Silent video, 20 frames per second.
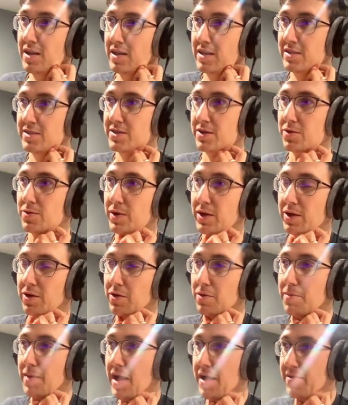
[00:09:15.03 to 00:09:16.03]
And so when you go
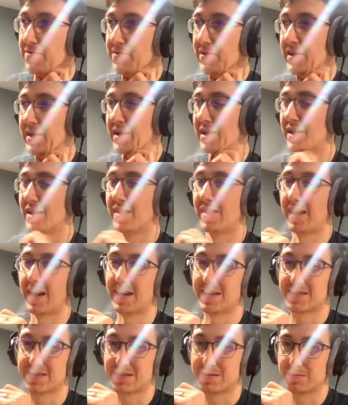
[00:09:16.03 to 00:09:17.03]
to my feed,
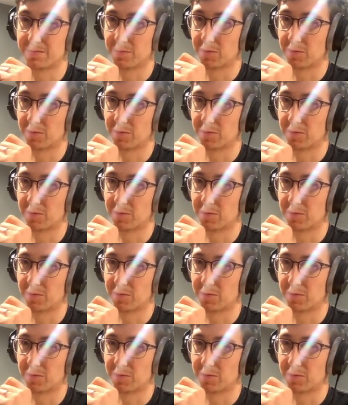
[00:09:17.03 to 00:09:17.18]
that's